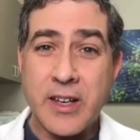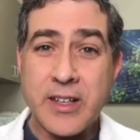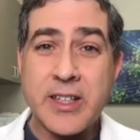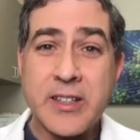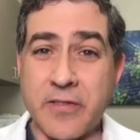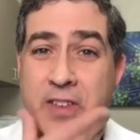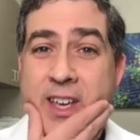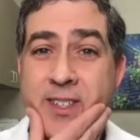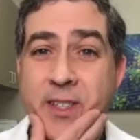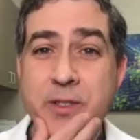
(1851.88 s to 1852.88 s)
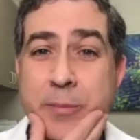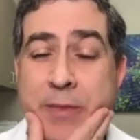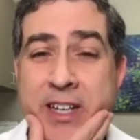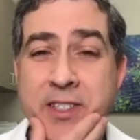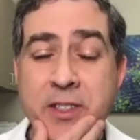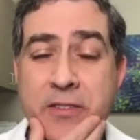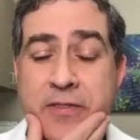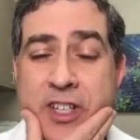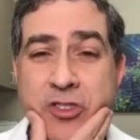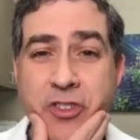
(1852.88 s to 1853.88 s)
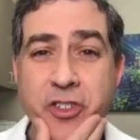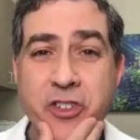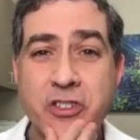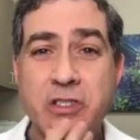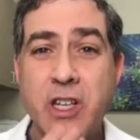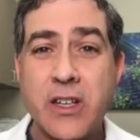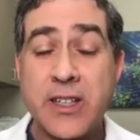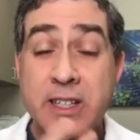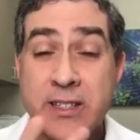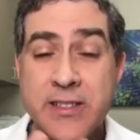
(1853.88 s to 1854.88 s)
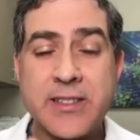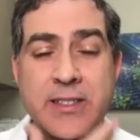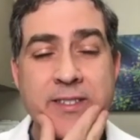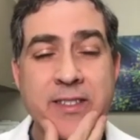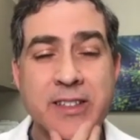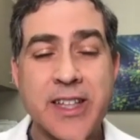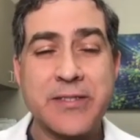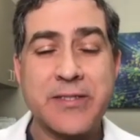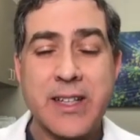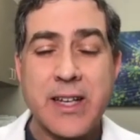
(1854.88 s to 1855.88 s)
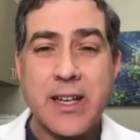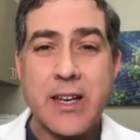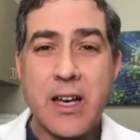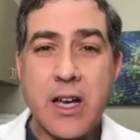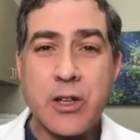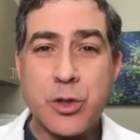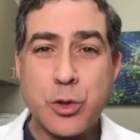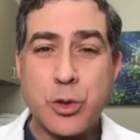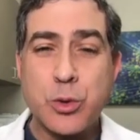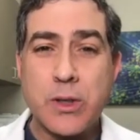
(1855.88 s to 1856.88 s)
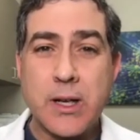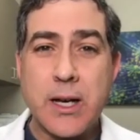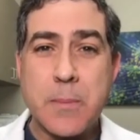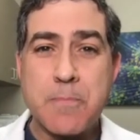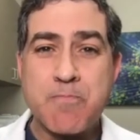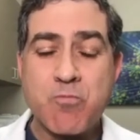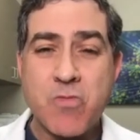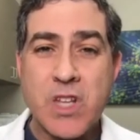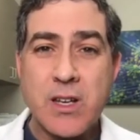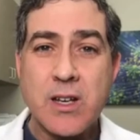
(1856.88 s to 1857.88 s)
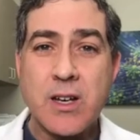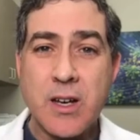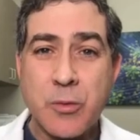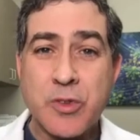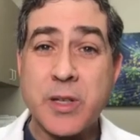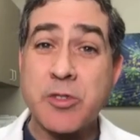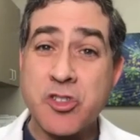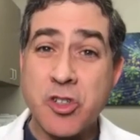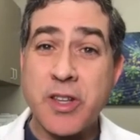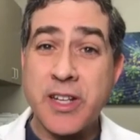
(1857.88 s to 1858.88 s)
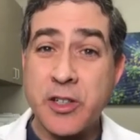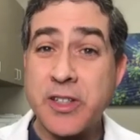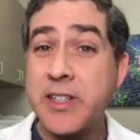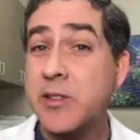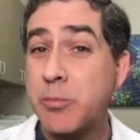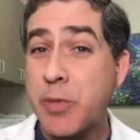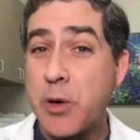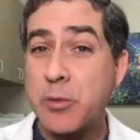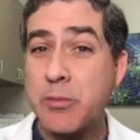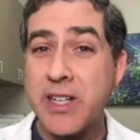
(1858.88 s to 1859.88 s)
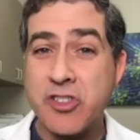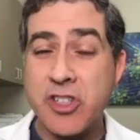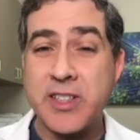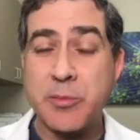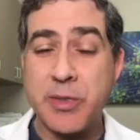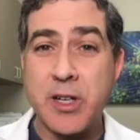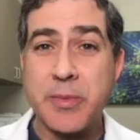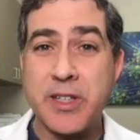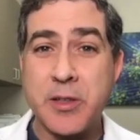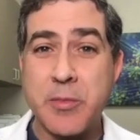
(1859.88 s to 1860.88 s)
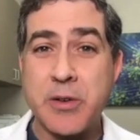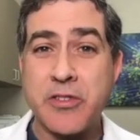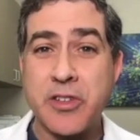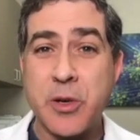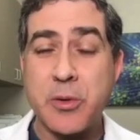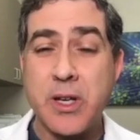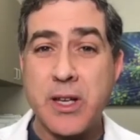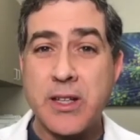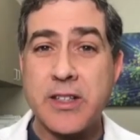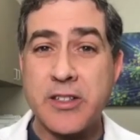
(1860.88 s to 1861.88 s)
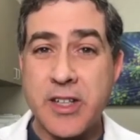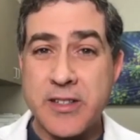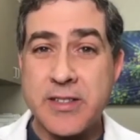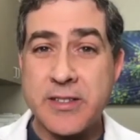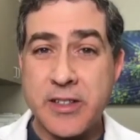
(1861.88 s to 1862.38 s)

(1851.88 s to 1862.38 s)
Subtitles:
in the face. He was a maxillofacial surgeon, is still alive, who was able to show that he could heal bone by injecting PRP in the bone. So there is